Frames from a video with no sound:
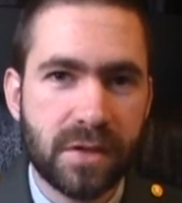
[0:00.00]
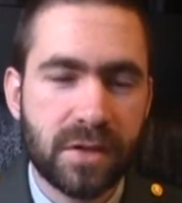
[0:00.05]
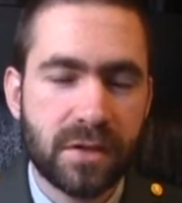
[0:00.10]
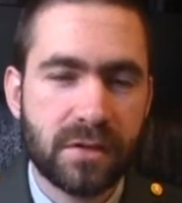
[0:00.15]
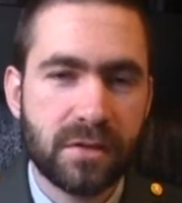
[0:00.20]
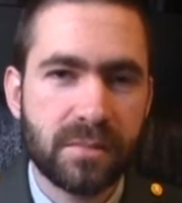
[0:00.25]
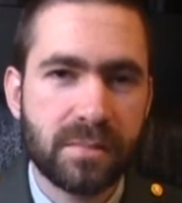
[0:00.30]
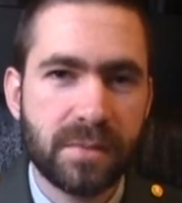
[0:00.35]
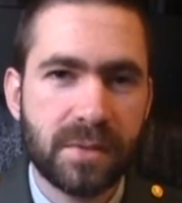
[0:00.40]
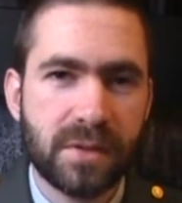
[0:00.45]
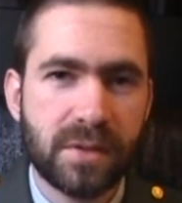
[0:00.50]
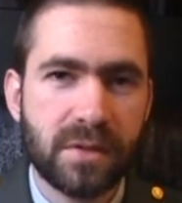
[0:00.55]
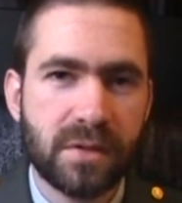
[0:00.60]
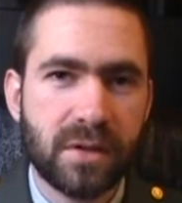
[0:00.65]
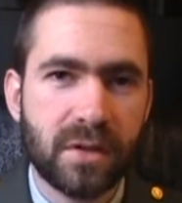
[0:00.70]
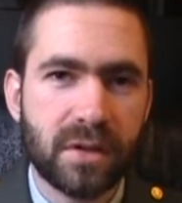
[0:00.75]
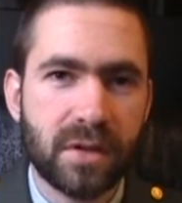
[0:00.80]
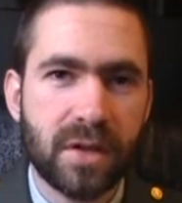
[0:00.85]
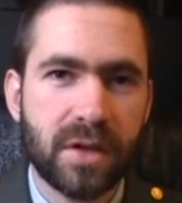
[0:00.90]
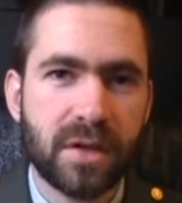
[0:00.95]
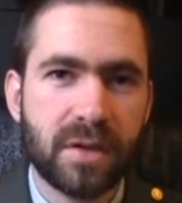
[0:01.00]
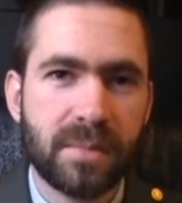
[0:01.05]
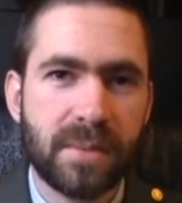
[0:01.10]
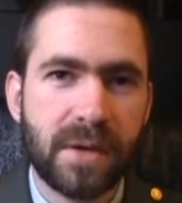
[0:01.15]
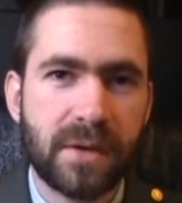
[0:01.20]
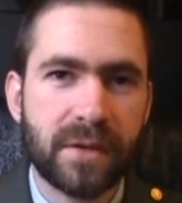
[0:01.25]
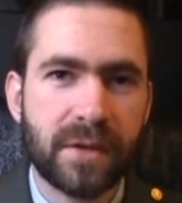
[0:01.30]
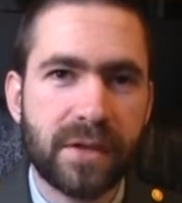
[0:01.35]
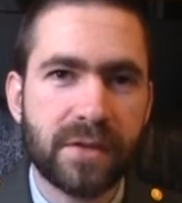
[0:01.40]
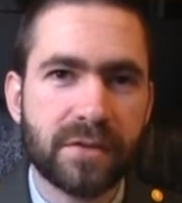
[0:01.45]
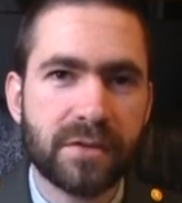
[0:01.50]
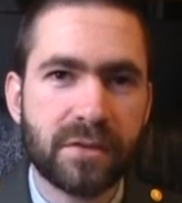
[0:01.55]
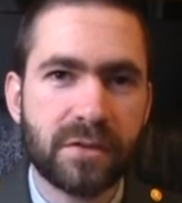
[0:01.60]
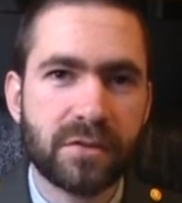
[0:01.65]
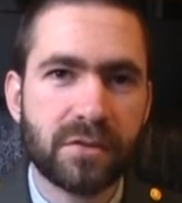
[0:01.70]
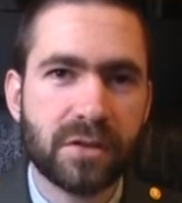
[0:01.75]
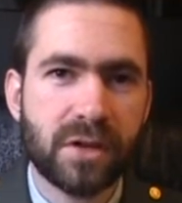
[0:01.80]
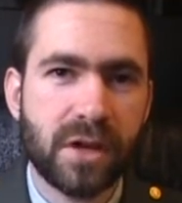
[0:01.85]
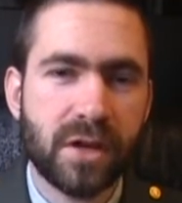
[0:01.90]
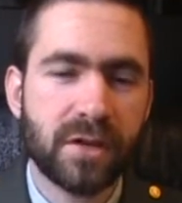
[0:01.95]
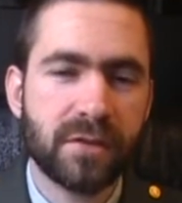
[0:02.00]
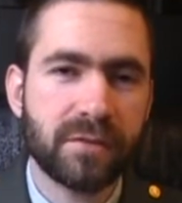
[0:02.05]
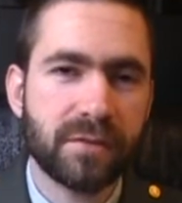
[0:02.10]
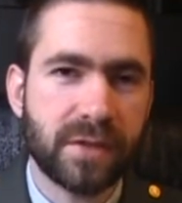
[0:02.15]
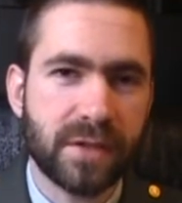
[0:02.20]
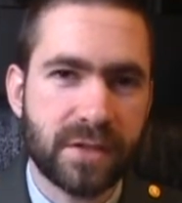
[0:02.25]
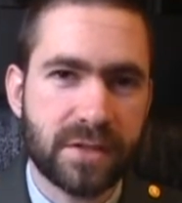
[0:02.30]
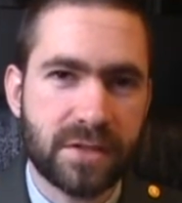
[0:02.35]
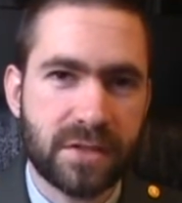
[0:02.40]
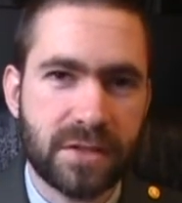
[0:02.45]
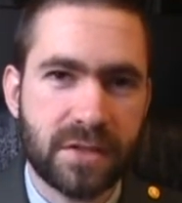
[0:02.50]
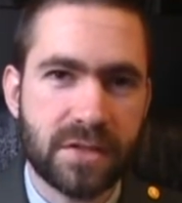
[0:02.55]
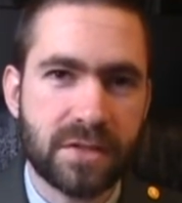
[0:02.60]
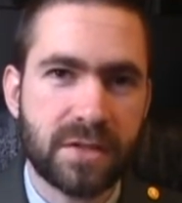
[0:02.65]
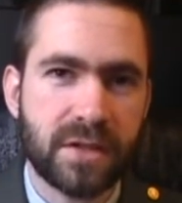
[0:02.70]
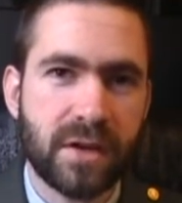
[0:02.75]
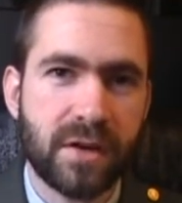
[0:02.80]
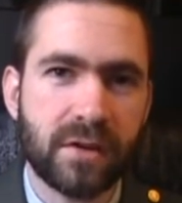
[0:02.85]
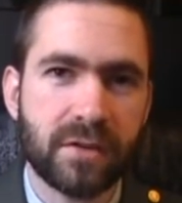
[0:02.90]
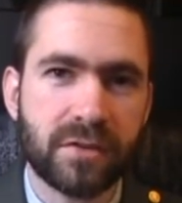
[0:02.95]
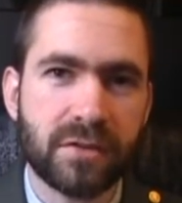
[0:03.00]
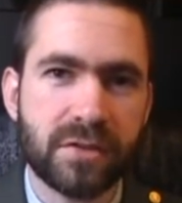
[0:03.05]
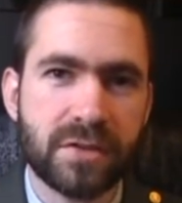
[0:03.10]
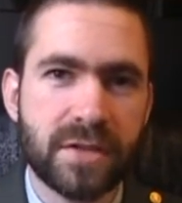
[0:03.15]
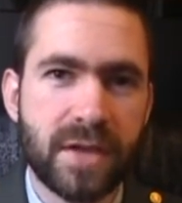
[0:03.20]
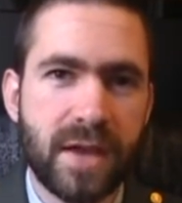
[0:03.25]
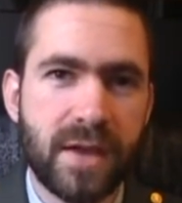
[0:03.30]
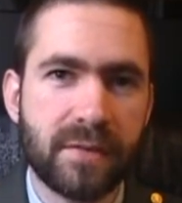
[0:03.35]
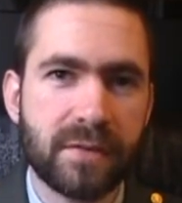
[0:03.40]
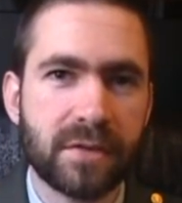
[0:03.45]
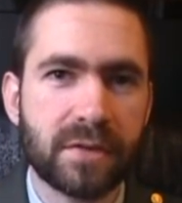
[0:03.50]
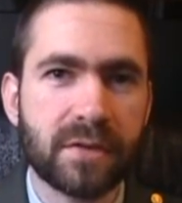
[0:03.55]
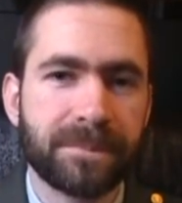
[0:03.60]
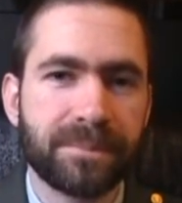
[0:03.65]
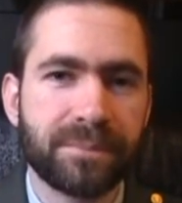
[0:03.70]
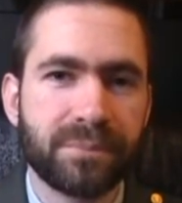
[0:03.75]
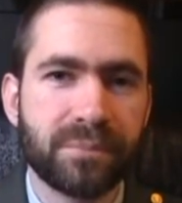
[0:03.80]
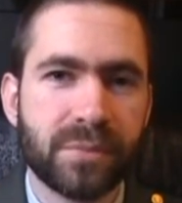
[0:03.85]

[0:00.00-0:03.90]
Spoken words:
It could be a lot about internal conflicts that this character is having.